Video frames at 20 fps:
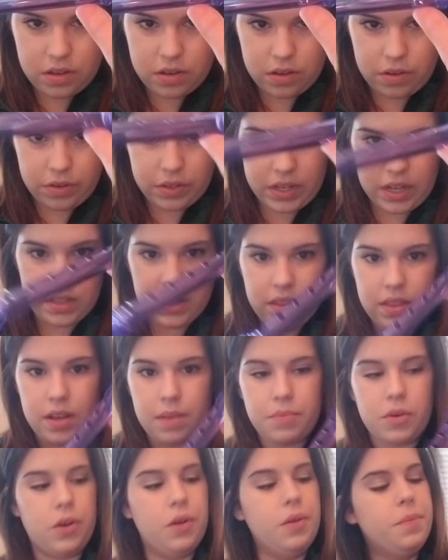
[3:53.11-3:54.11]
goes on the
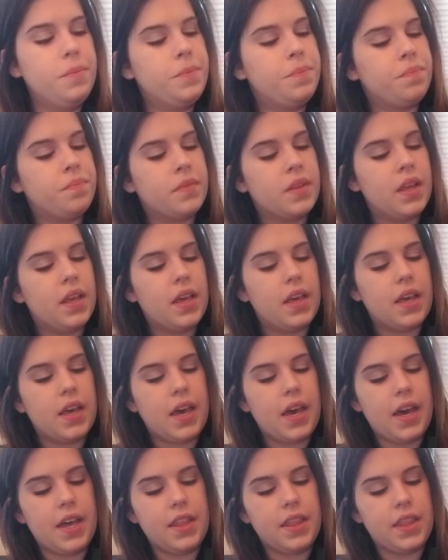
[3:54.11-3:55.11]
thumb hole,
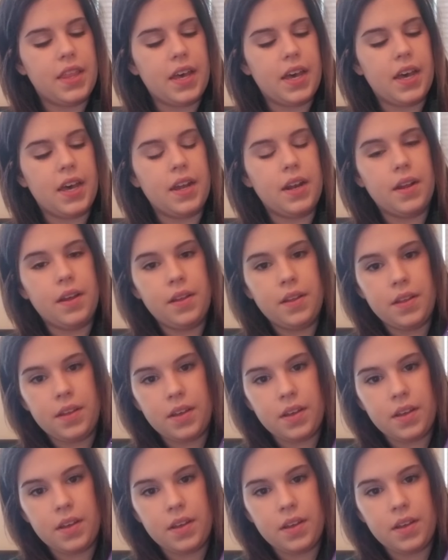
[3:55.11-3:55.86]
and then